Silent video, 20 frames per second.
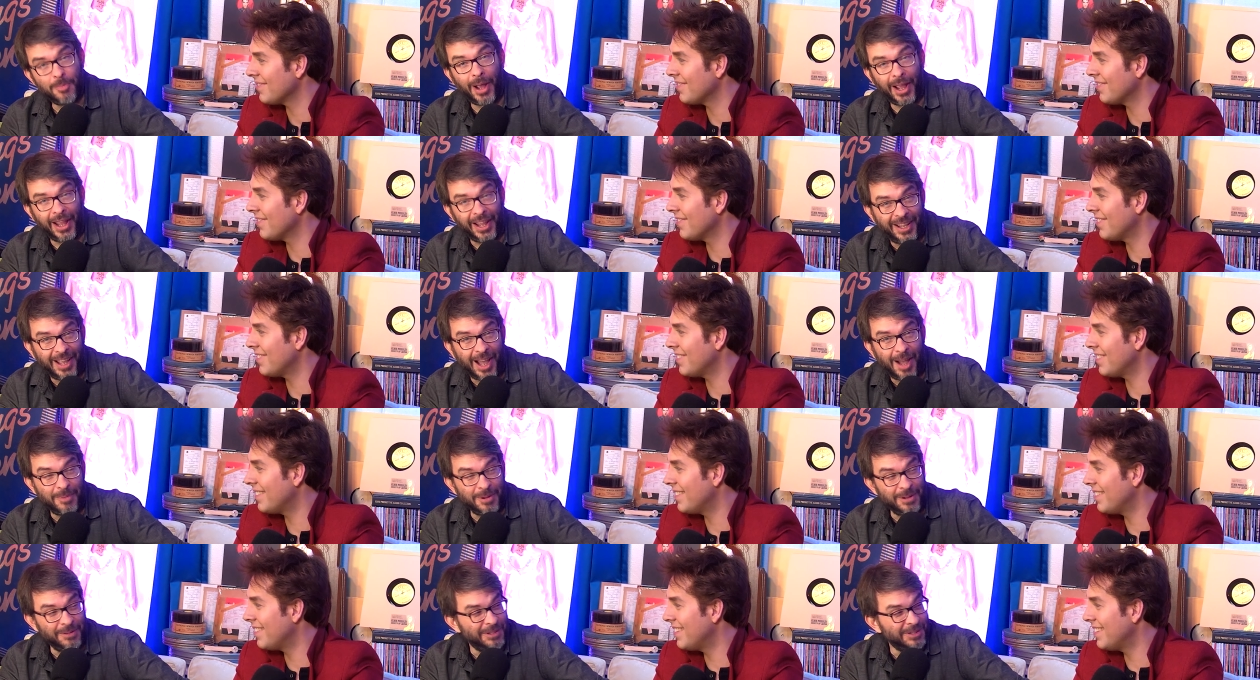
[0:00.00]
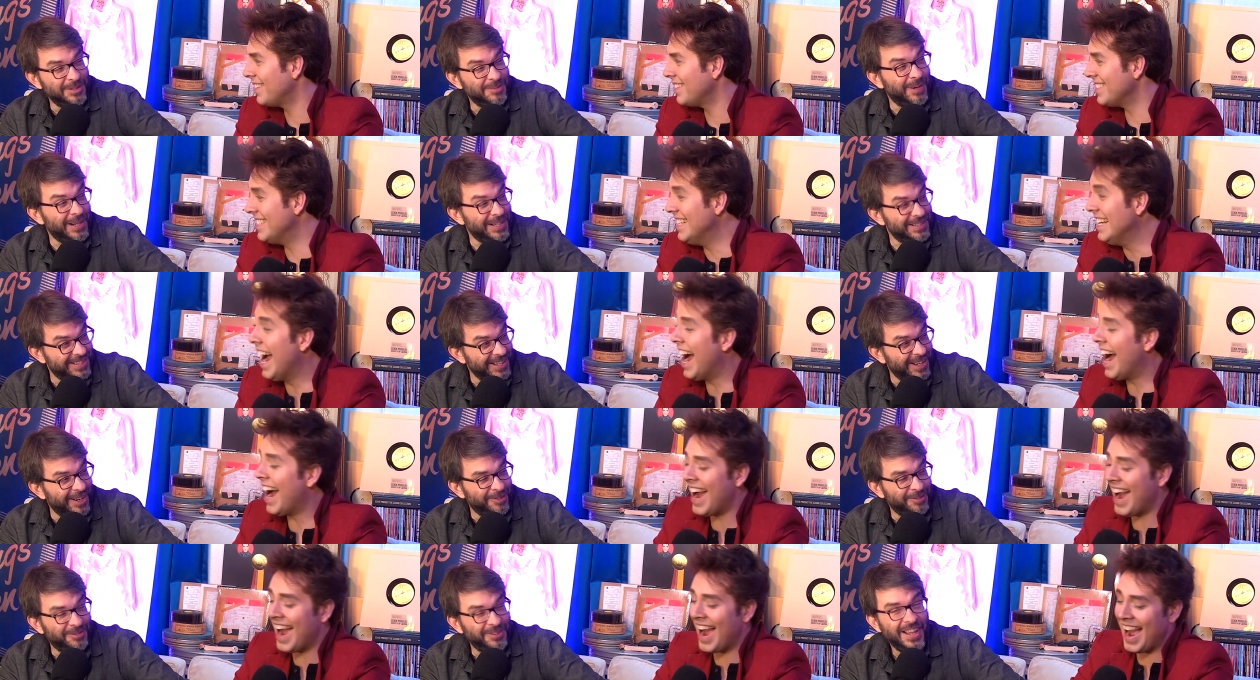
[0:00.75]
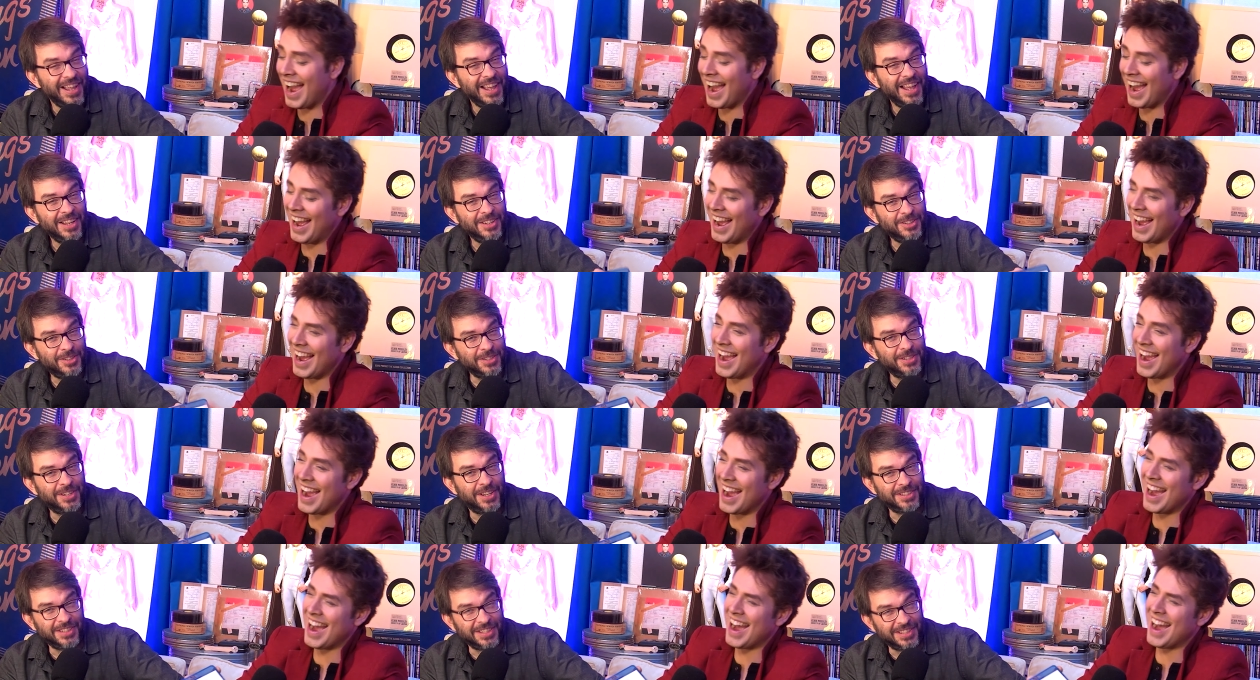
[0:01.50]
Speaker 1: to buy a copy of this myself just
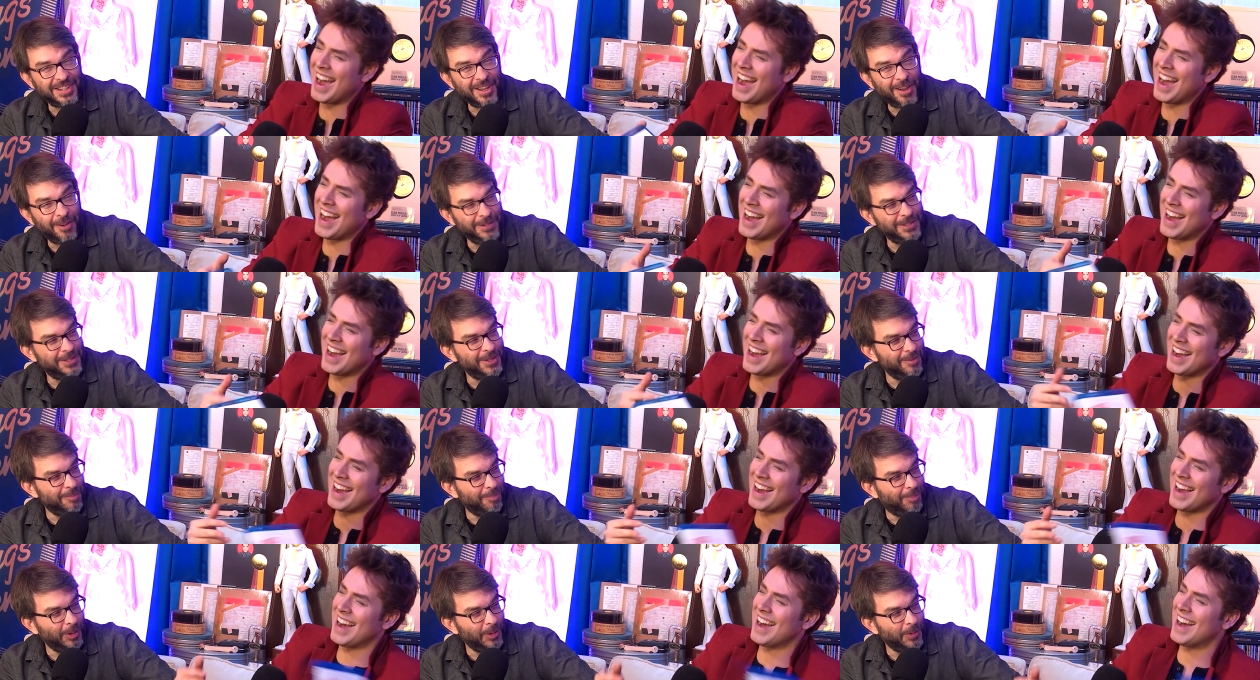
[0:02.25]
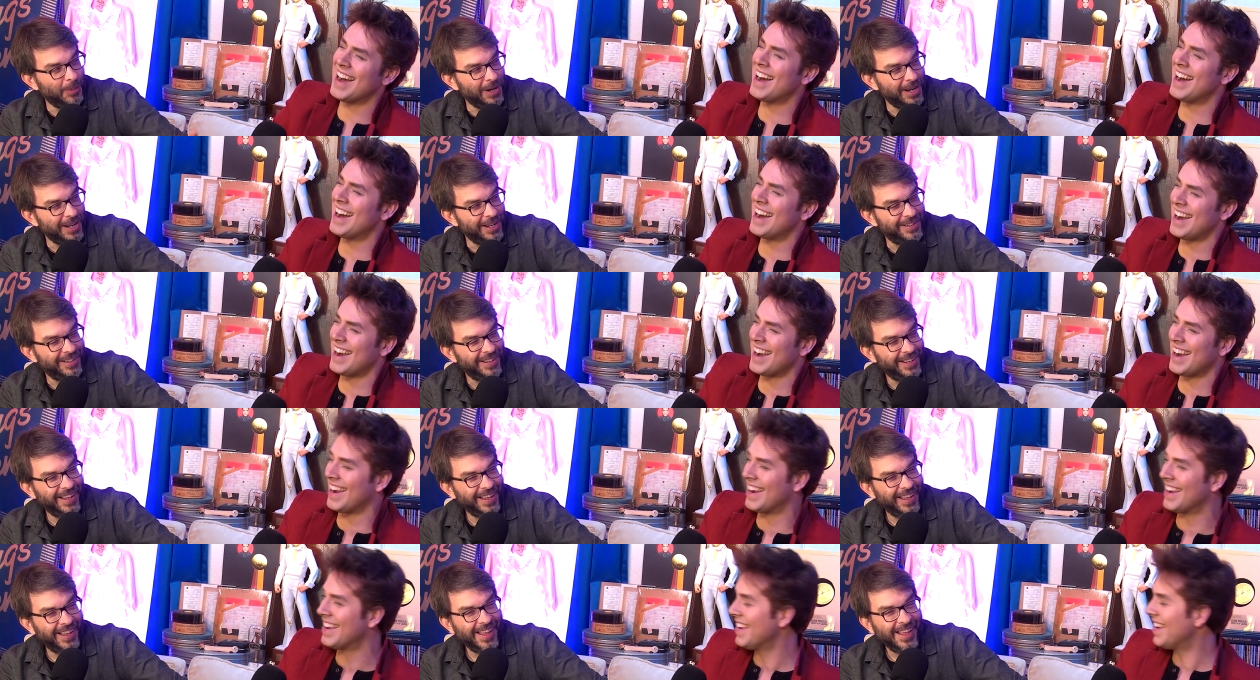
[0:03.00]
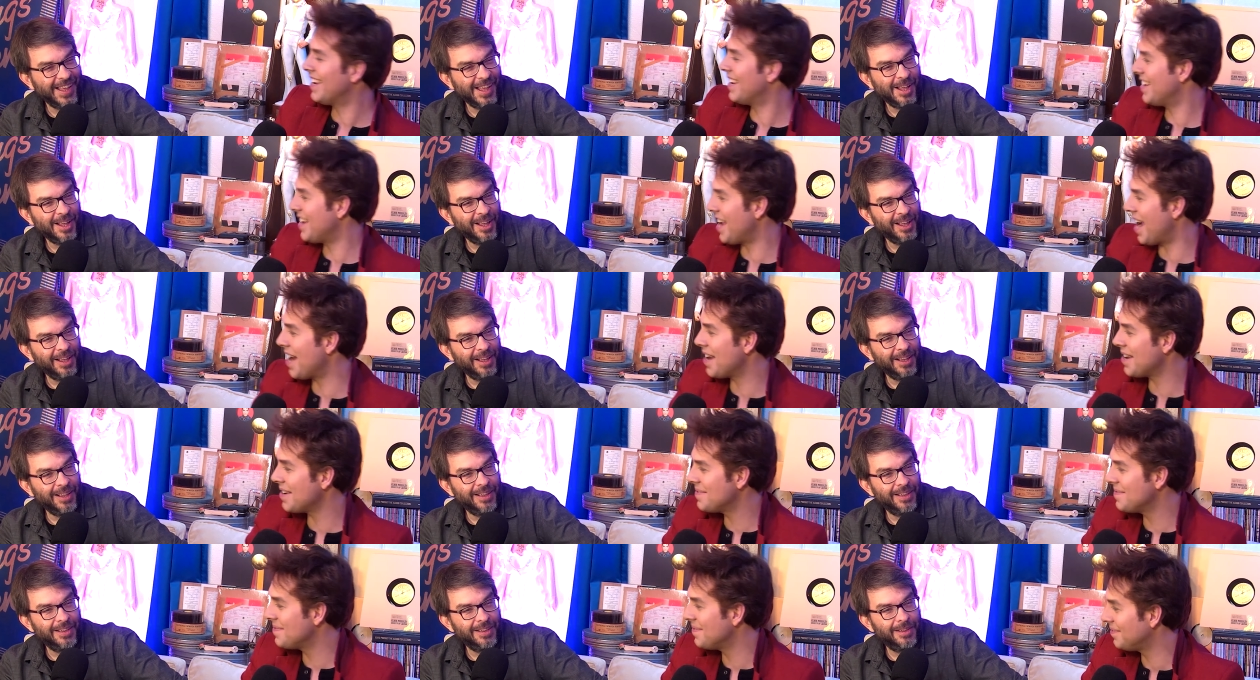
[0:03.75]
because it's Elvis on Blu-ray. Yeah,
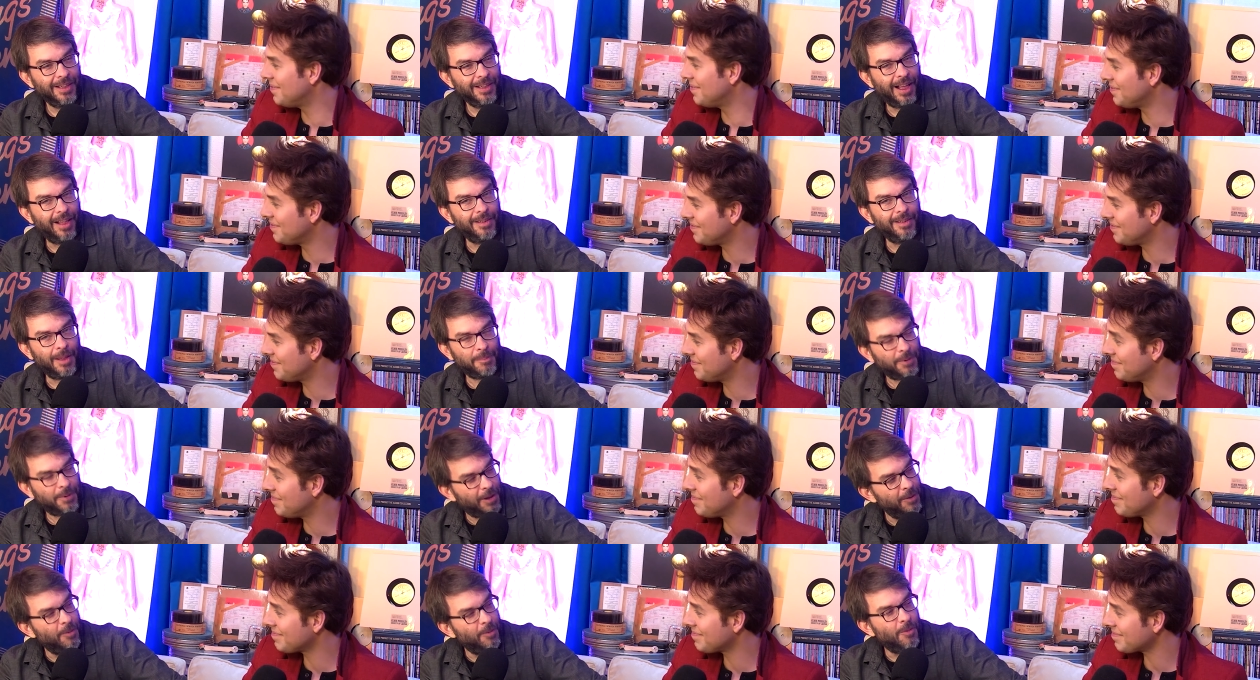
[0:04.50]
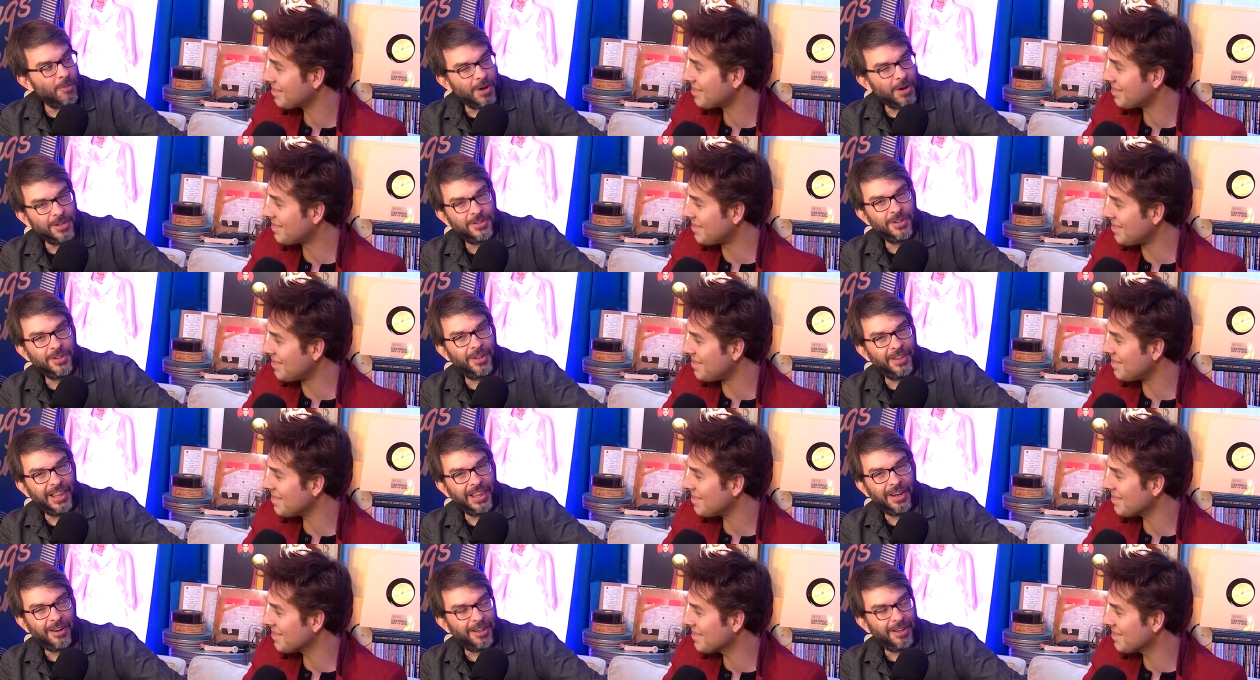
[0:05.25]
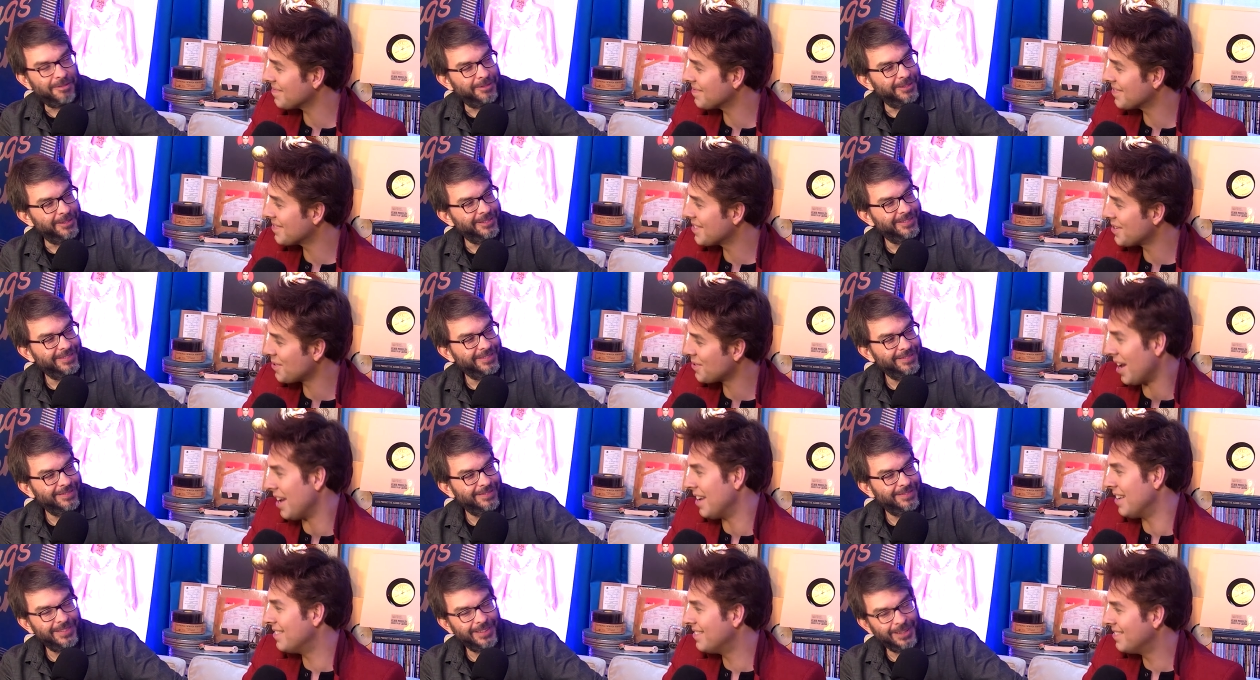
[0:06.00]
I probably won't watch it all that often.
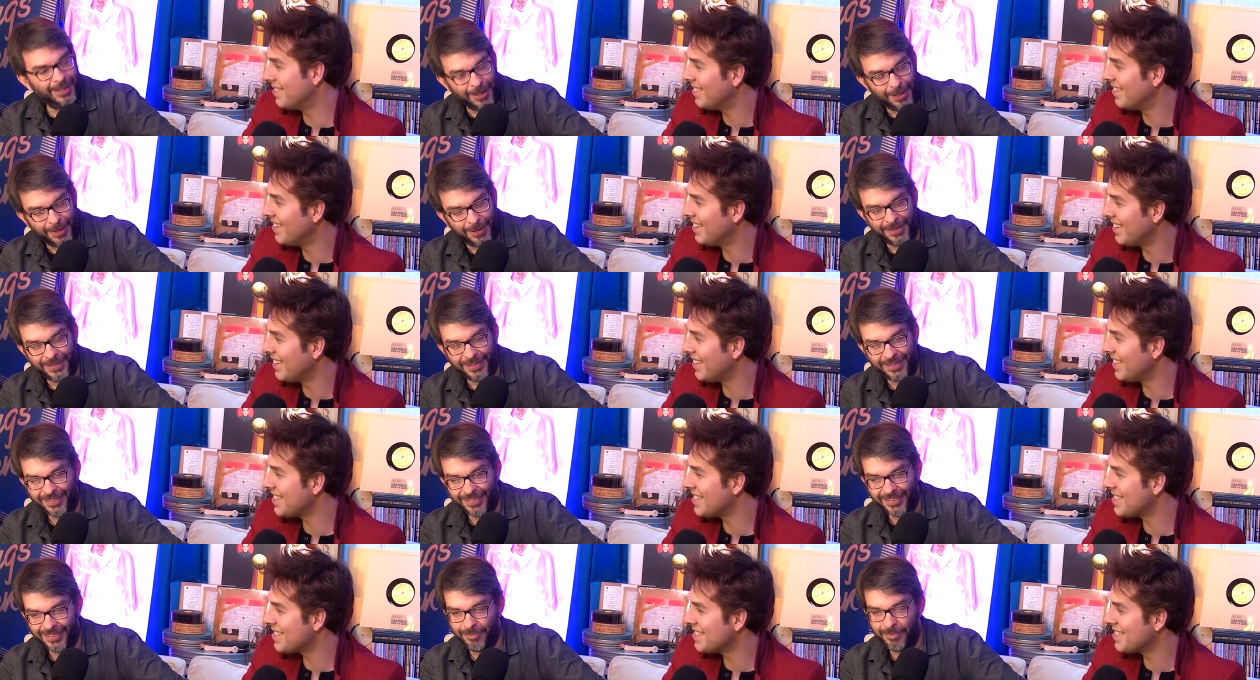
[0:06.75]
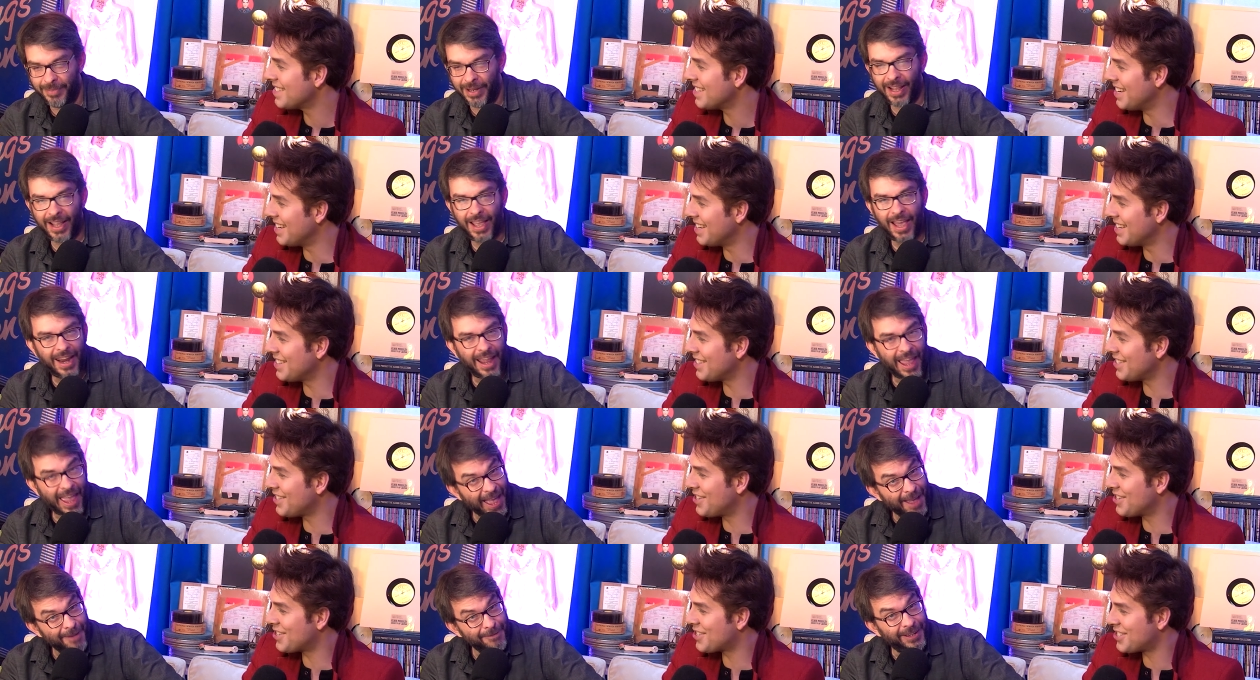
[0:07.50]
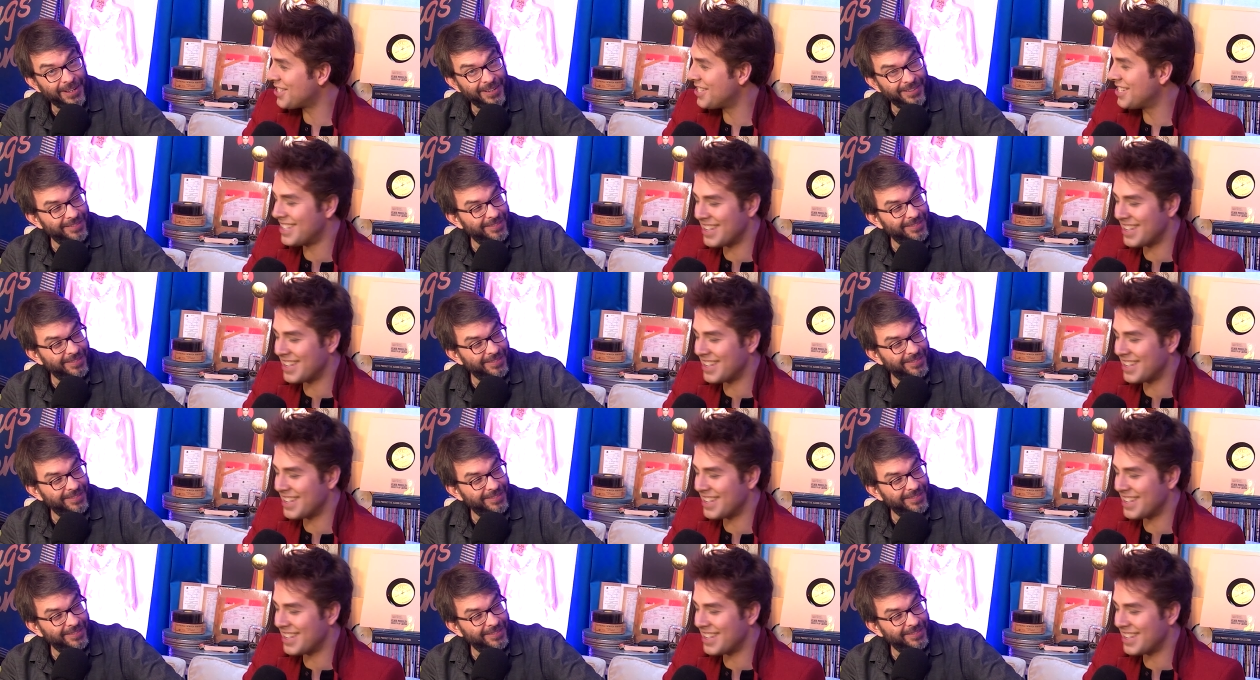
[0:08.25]
Right. You know, but I gotta have just, it.